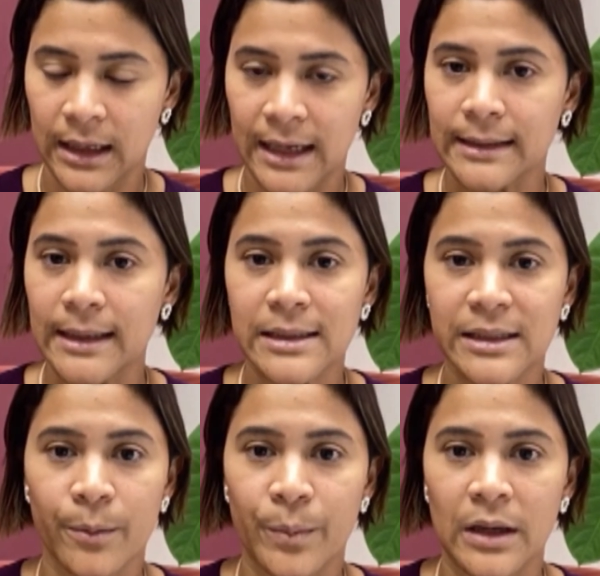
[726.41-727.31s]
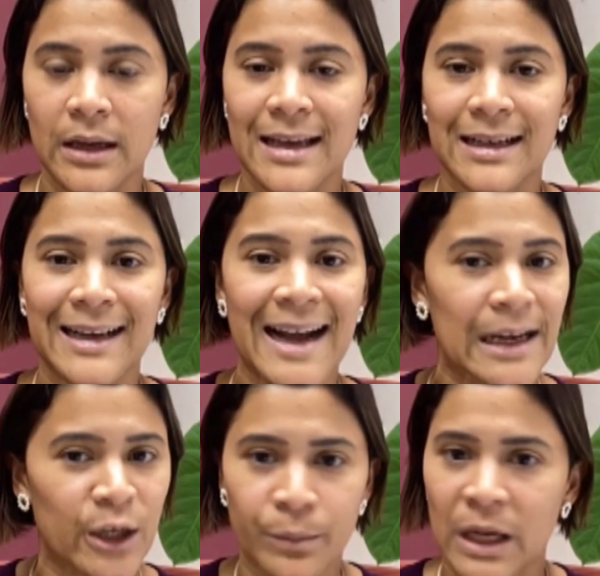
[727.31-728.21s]
It needs to be, it
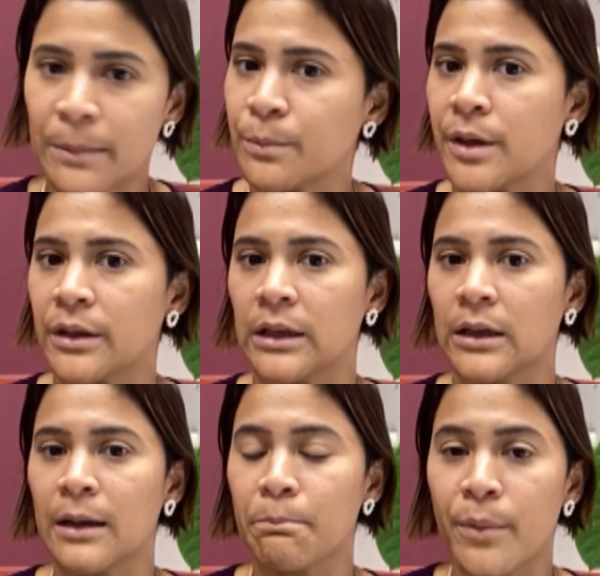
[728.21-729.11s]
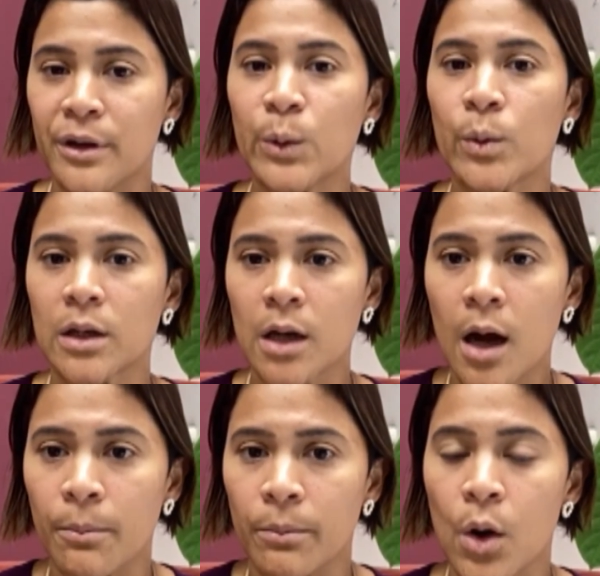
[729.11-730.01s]
cannot be about money. Money will
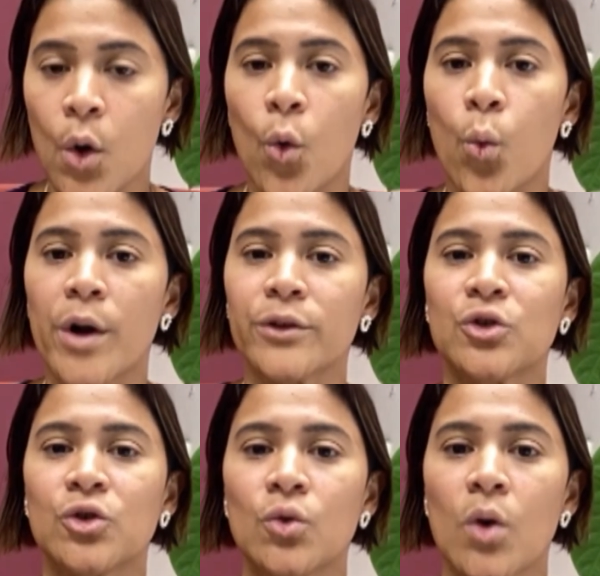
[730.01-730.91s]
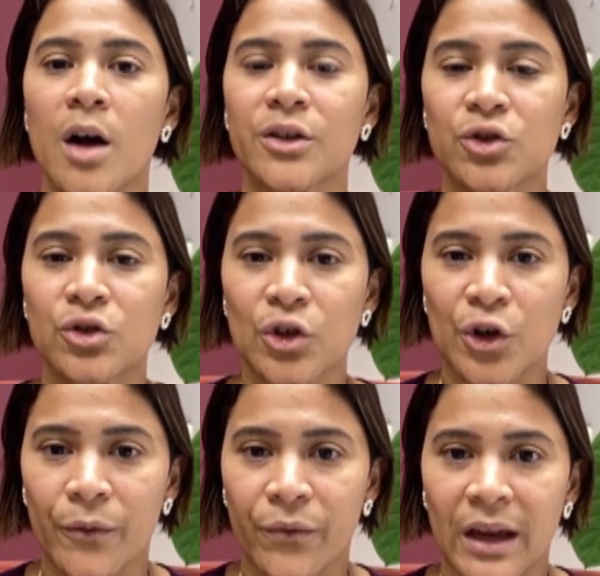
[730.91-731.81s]
come once you are
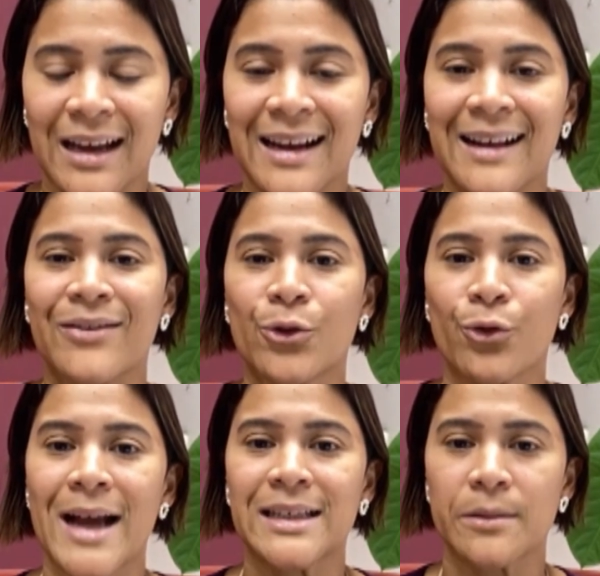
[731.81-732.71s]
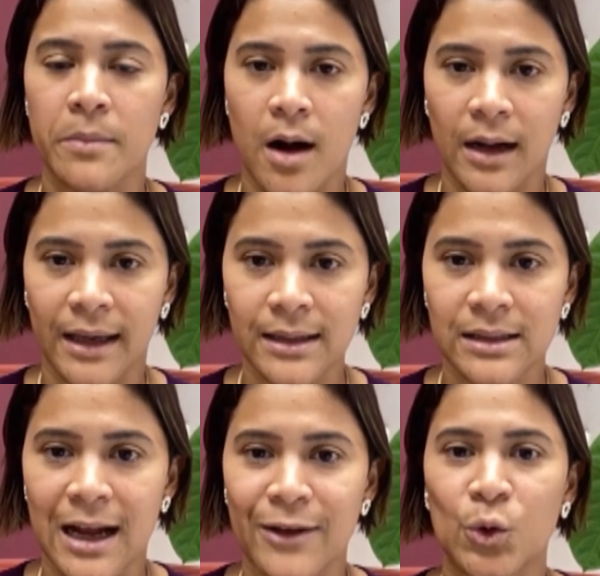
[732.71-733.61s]
serving the right
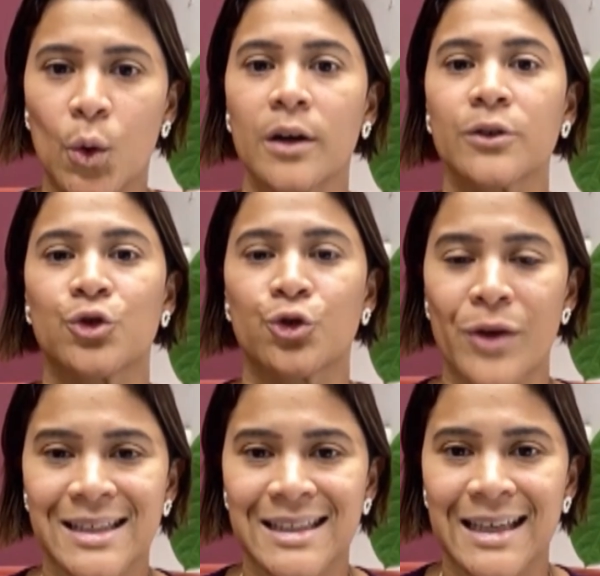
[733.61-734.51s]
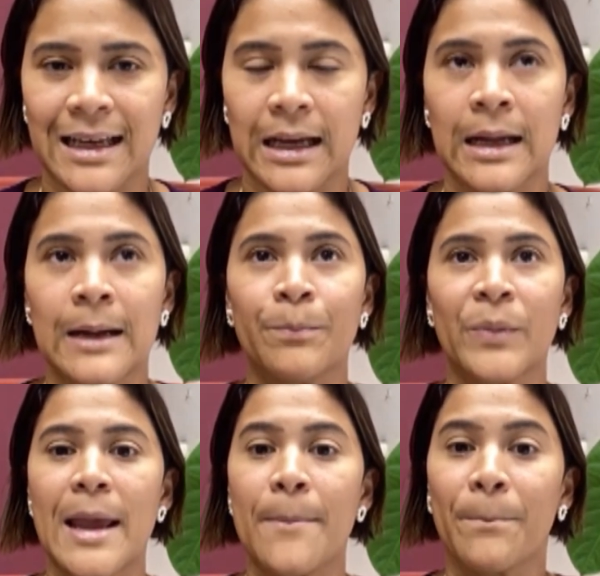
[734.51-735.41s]
market and you are addressing
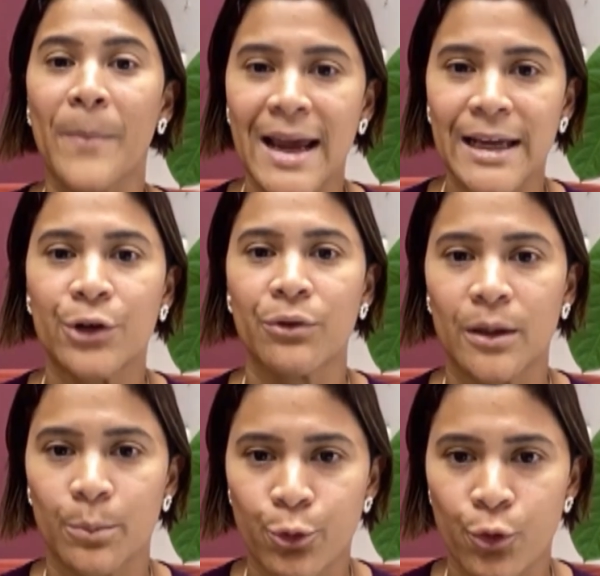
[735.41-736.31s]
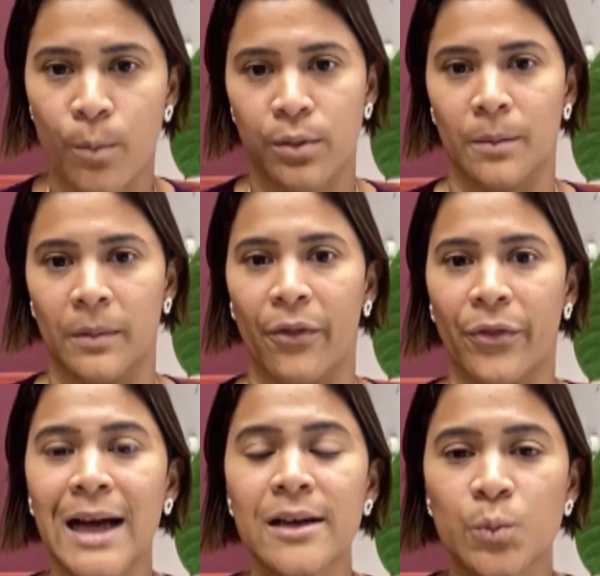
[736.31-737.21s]
a migraine problem. And
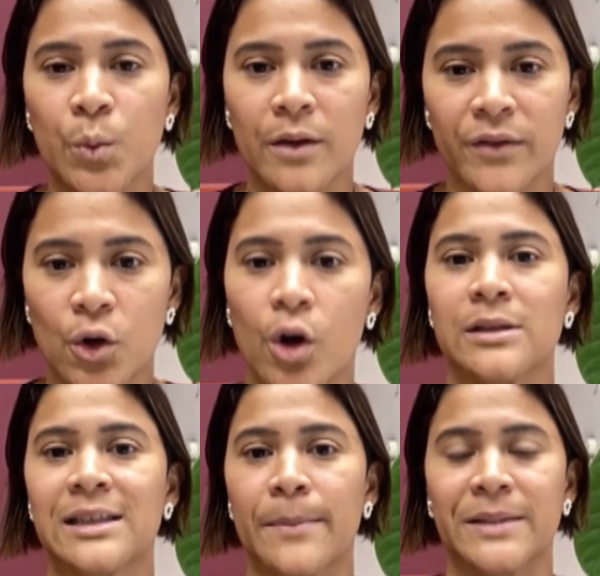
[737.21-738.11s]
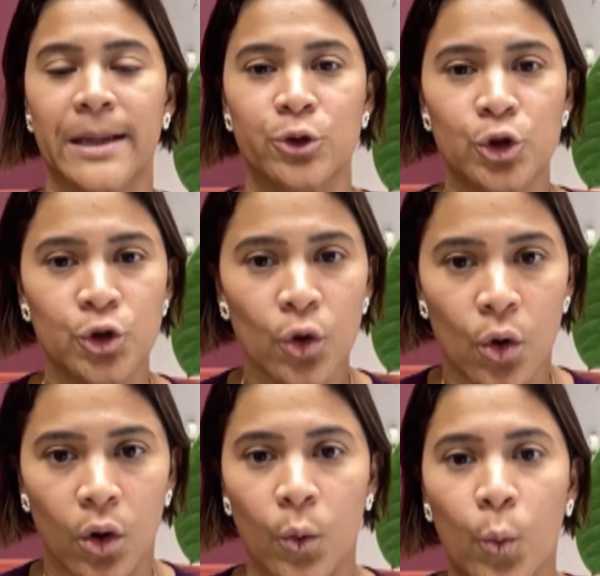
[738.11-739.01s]
that is one of the concepts I'm
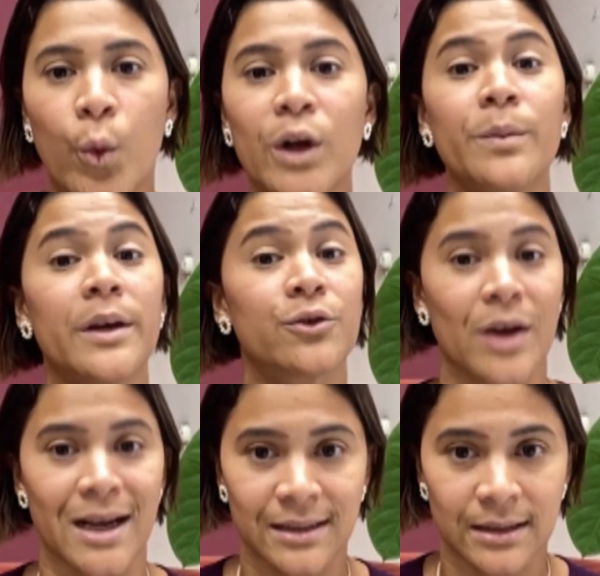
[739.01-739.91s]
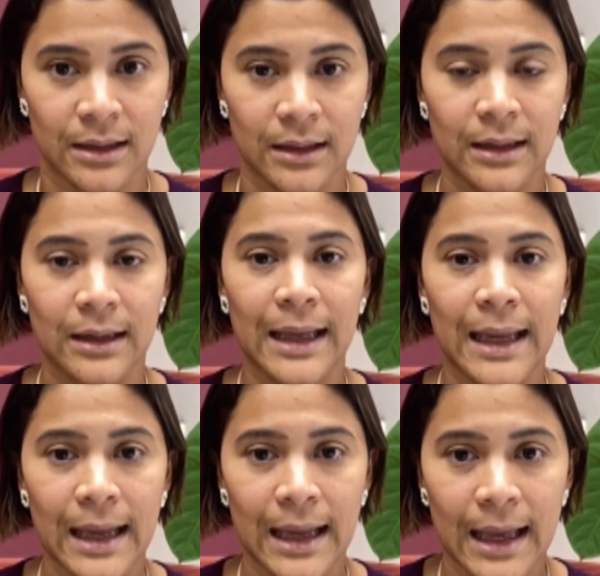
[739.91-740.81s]
sure will be addressed
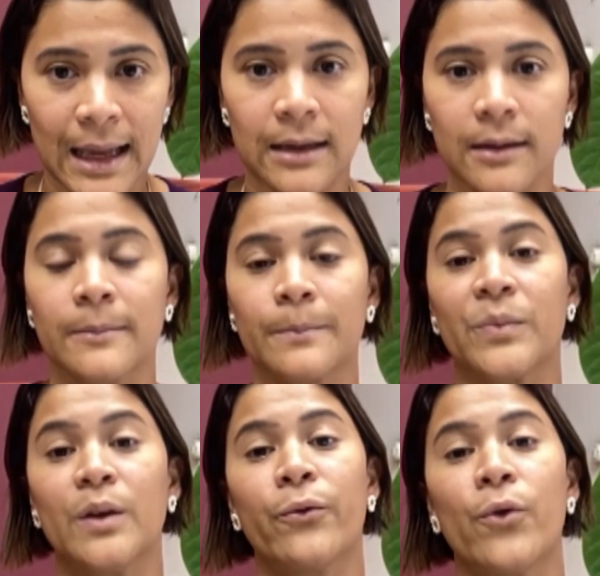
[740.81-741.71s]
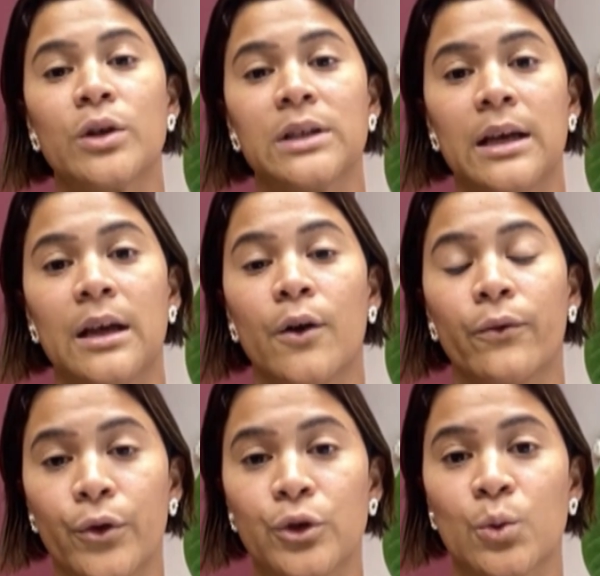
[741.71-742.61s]
in the four-day
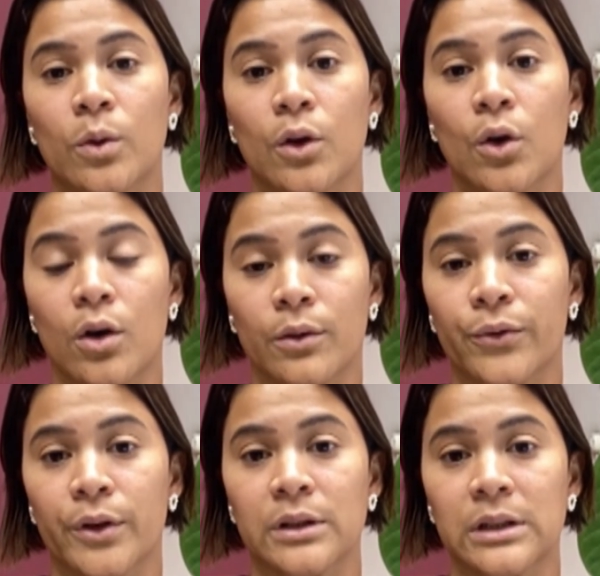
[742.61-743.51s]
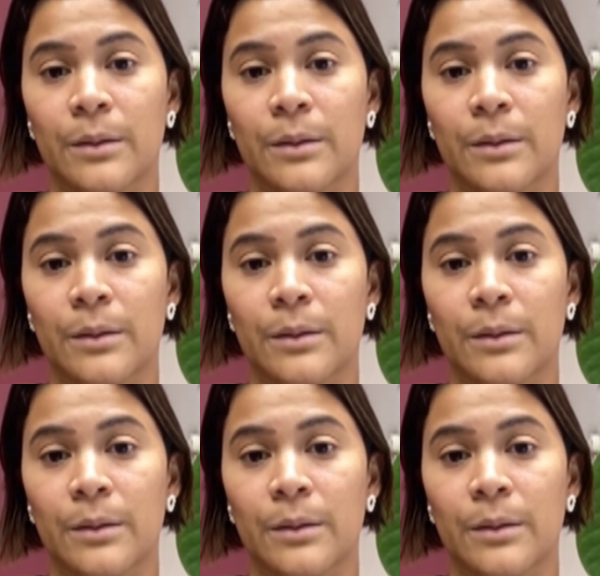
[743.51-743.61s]
virtual conference.